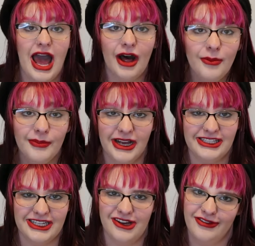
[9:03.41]
help
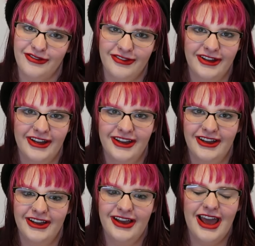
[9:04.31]
myself?
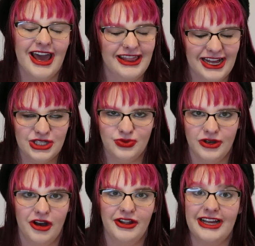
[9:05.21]
And that's
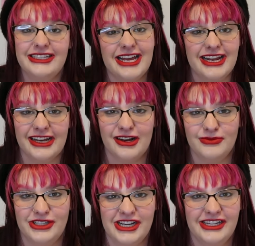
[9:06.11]
where all that data
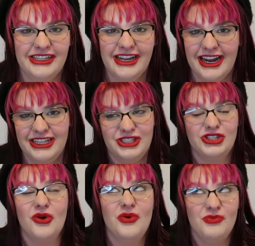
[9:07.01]
comes in. And it's
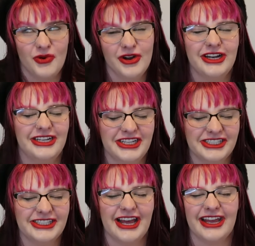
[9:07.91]
so important to
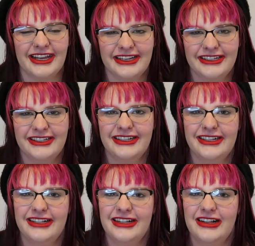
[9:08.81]
just like,
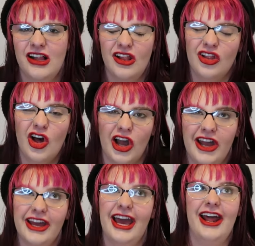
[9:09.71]

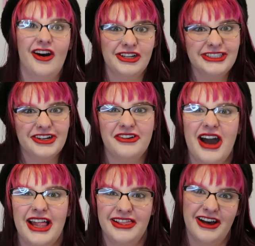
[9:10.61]
look. And also,
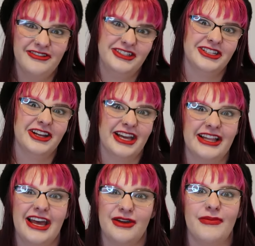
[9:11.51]
I love to look
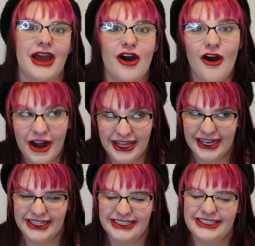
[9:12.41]
at like my
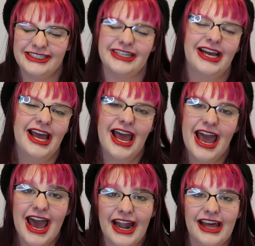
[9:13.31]
audience.
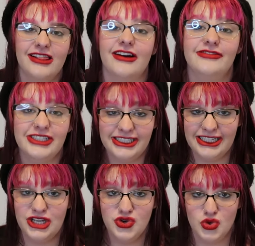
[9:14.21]
And I love to
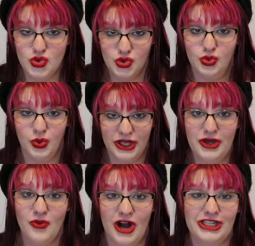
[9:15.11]
see who's
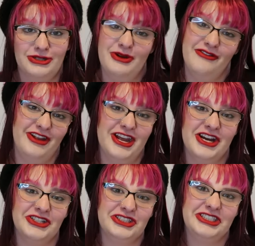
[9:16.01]
really watching my
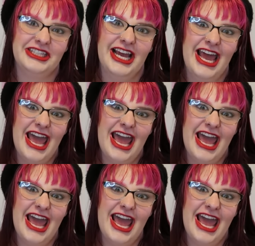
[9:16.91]
videos.